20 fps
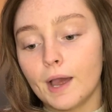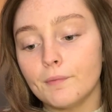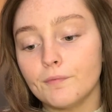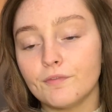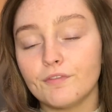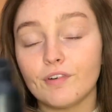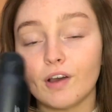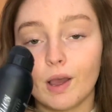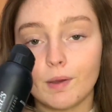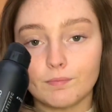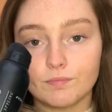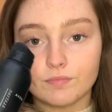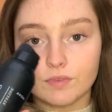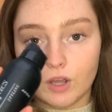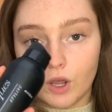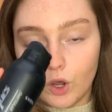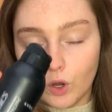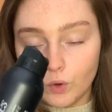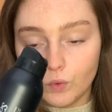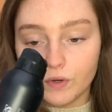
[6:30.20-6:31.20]
Firm
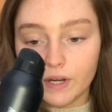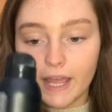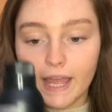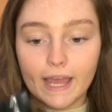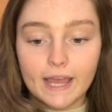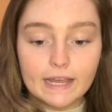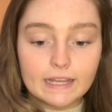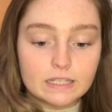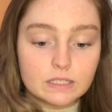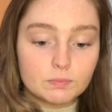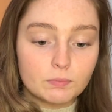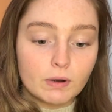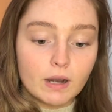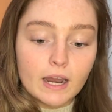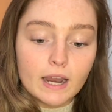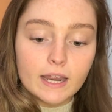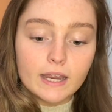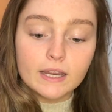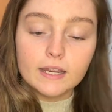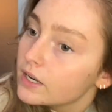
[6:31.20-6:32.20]
Hold
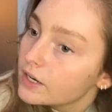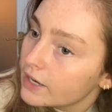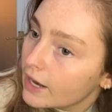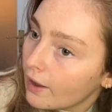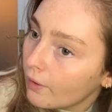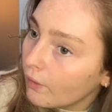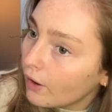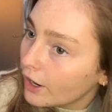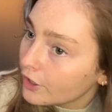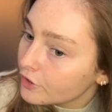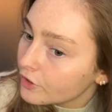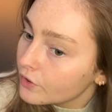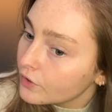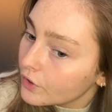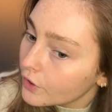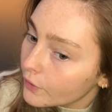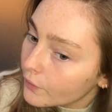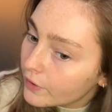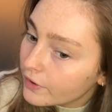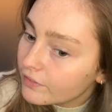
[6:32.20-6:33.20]
Hairspray. Now, I don't know
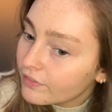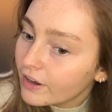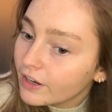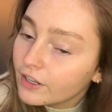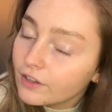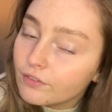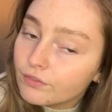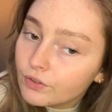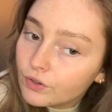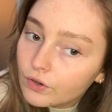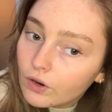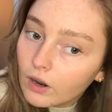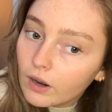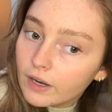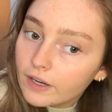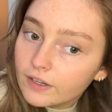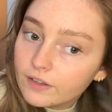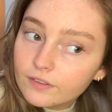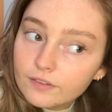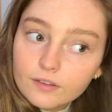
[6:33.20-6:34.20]
if any of you
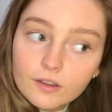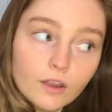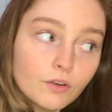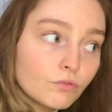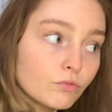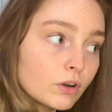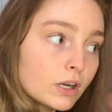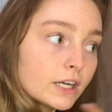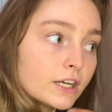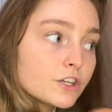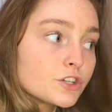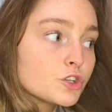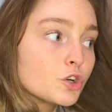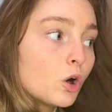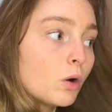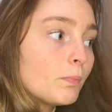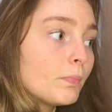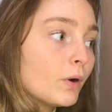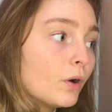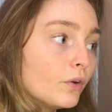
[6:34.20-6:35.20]
guys really
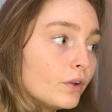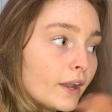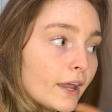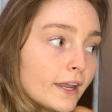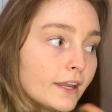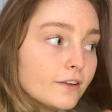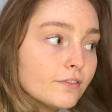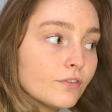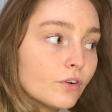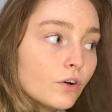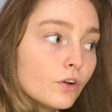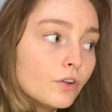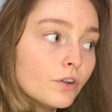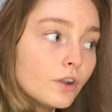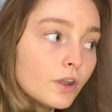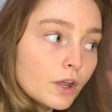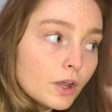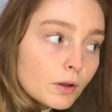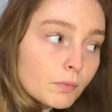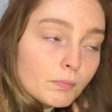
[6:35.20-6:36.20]
shop on Avon,
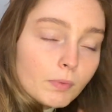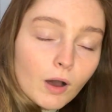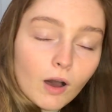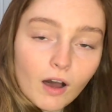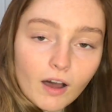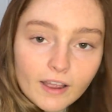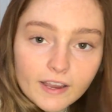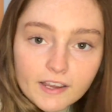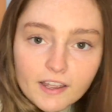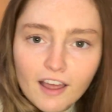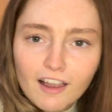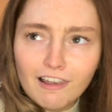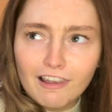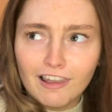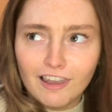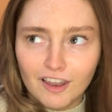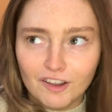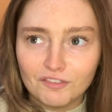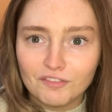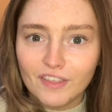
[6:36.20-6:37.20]
but I
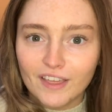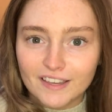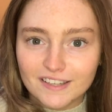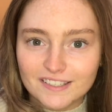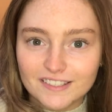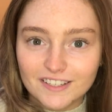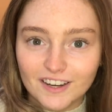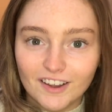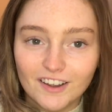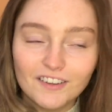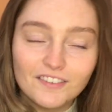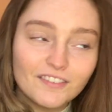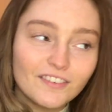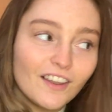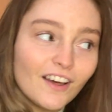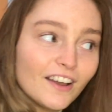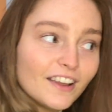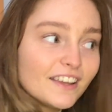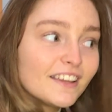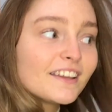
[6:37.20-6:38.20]
love their stuff.
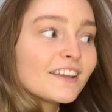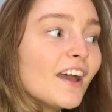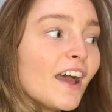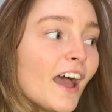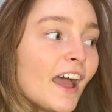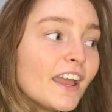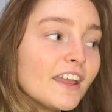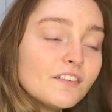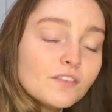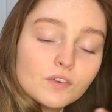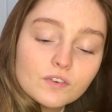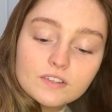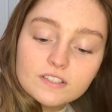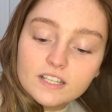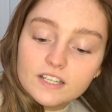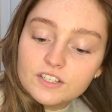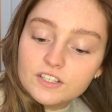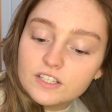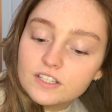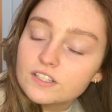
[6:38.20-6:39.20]
Like, Avon's
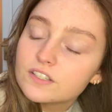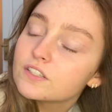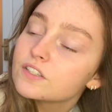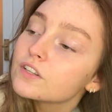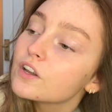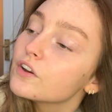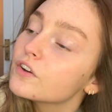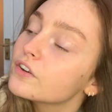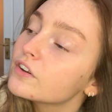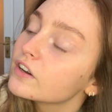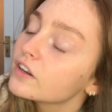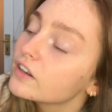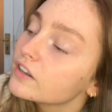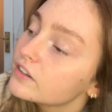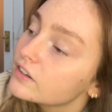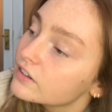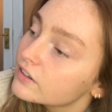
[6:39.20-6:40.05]
actually so good.